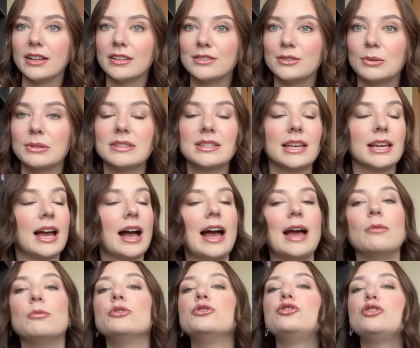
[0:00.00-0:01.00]
so it's like I
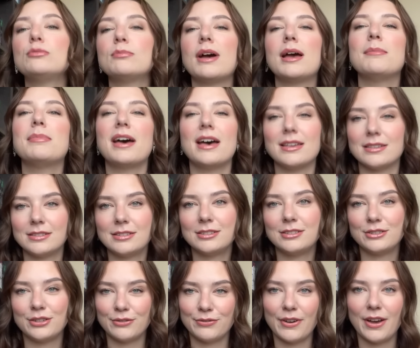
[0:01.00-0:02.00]
will do my best
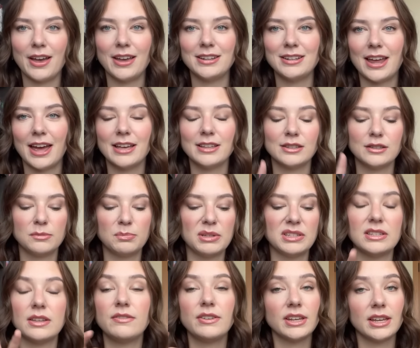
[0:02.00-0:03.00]
to find as
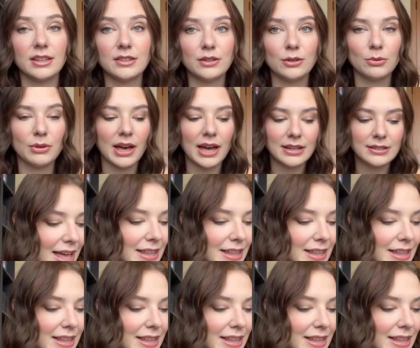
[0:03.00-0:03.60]
specific as you get.